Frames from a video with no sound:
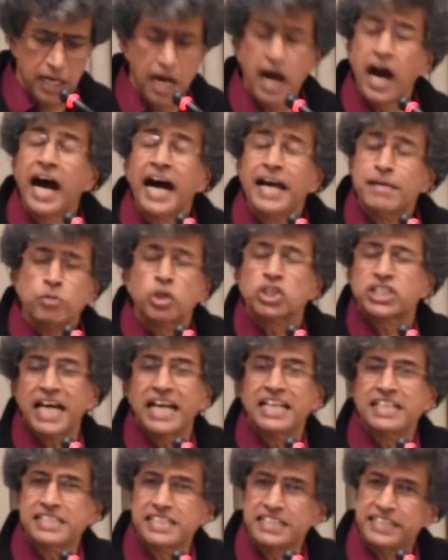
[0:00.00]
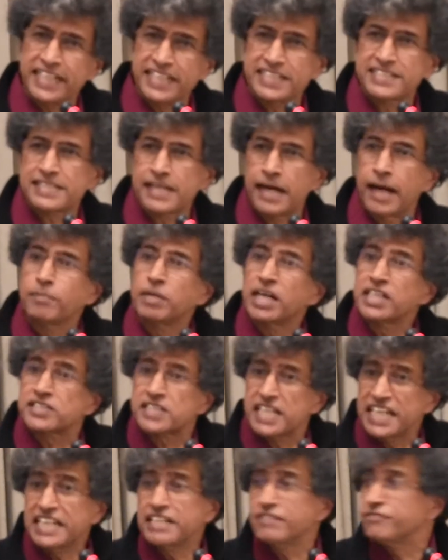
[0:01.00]
high mortality rates
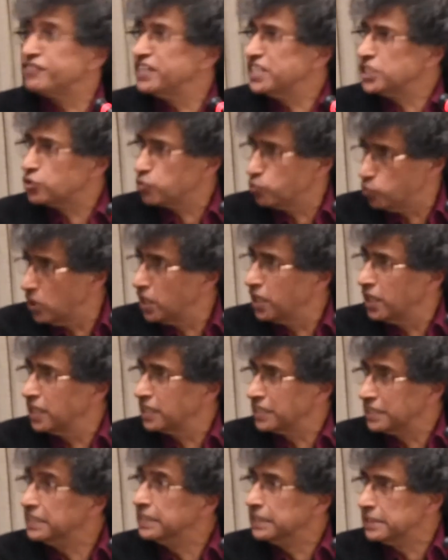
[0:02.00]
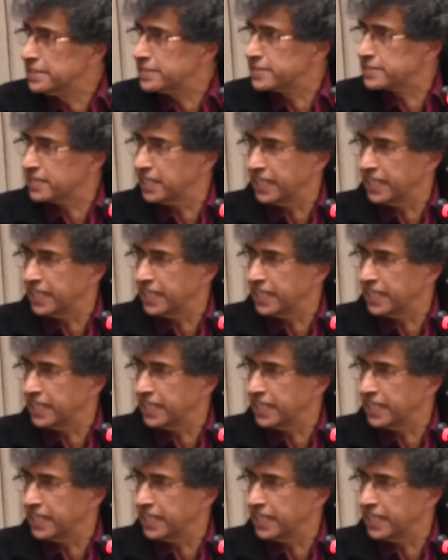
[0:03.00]
amongst infant girls